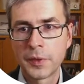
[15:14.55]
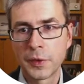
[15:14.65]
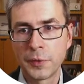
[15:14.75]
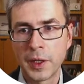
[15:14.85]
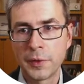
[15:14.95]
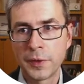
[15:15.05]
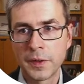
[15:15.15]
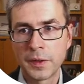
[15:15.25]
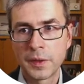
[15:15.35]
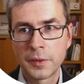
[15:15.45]
So 5
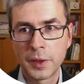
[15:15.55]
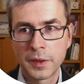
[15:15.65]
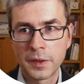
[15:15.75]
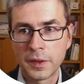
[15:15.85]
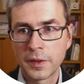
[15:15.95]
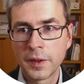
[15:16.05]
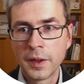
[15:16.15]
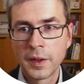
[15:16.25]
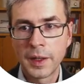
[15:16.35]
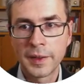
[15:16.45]
is rank 6.
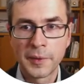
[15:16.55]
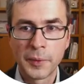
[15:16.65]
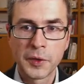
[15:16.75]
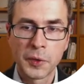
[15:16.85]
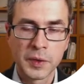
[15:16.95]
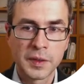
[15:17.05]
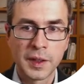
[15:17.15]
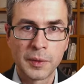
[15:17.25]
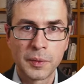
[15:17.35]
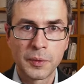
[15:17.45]
And I want only
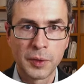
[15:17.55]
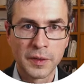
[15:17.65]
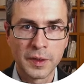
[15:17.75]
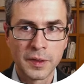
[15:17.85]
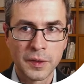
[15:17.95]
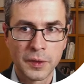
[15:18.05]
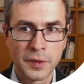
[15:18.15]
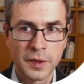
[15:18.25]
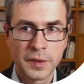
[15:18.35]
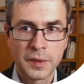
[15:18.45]
10 results, so
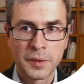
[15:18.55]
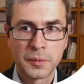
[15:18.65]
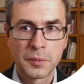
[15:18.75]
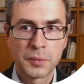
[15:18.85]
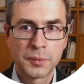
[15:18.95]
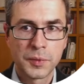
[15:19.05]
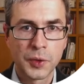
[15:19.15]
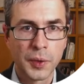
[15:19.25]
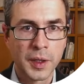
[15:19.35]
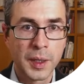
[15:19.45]
that's
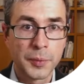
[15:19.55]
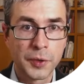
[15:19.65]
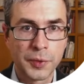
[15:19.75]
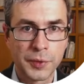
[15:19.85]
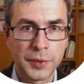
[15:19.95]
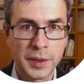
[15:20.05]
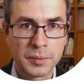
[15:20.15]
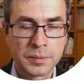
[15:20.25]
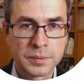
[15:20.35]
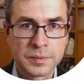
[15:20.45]
going up to 15.
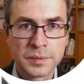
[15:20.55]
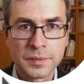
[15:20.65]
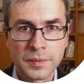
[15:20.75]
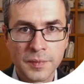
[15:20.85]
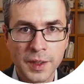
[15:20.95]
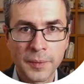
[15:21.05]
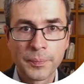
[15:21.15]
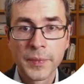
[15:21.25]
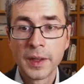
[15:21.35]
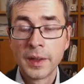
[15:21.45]
Yeah.
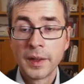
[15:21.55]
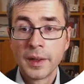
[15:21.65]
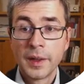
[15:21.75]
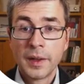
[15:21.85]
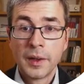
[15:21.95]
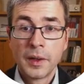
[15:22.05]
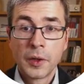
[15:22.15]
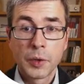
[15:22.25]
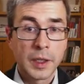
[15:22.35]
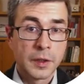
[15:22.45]

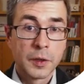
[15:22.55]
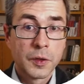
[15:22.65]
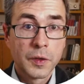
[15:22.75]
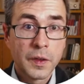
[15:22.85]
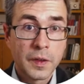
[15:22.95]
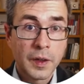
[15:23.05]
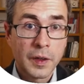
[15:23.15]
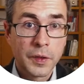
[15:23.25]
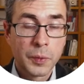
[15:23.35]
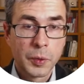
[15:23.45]
Right, so this is
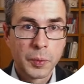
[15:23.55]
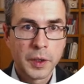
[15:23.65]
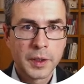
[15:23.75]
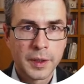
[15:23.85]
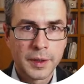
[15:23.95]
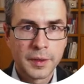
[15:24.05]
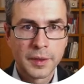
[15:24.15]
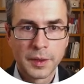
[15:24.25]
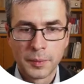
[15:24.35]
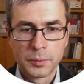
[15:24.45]
how this would work,
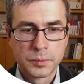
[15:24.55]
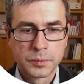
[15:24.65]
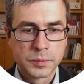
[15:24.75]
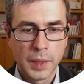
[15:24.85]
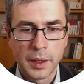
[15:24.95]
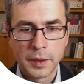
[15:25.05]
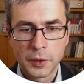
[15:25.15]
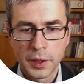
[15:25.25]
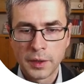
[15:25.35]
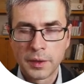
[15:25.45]
and you
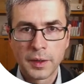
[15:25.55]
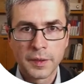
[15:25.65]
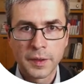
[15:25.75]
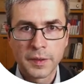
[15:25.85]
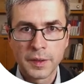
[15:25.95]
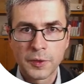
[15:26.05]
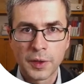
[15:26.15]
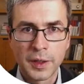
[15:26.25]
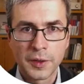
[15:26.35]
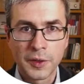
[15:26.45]
can, as I said,
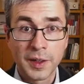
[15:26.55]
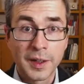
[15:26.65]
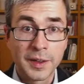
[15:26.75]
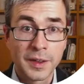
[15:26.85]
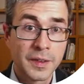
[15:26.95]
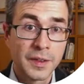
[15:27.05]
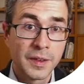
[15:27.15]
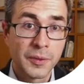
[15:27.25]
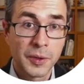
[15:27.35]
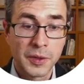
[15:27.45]
try it online and
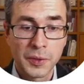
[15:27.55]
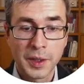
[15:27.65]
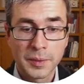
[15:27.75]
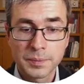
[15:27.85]
see what you get.